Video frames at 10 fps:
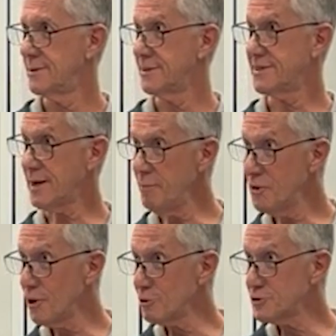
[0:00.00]
Some
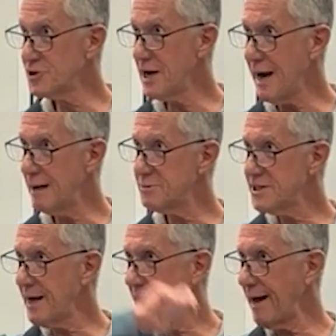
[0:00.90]
of those jobs,
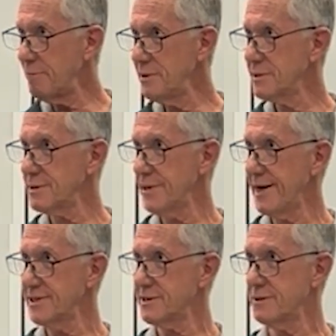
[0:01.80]
that happiness
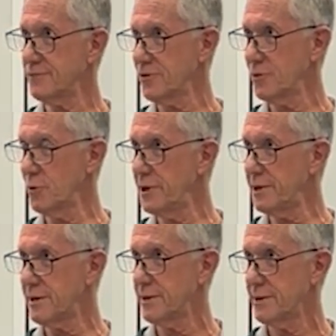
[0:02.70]
lasted for a
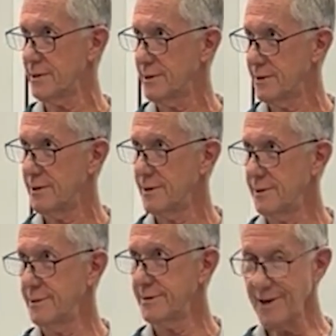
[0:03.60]
week.
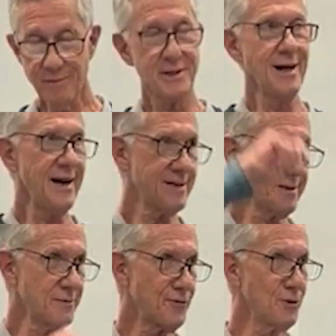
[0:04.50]
Some of it
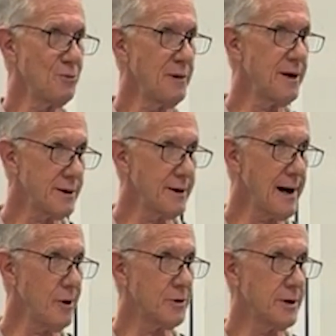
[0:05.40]
lasted for about an
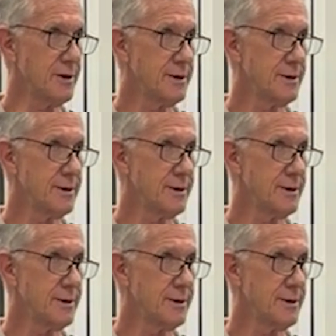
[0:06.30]
hour.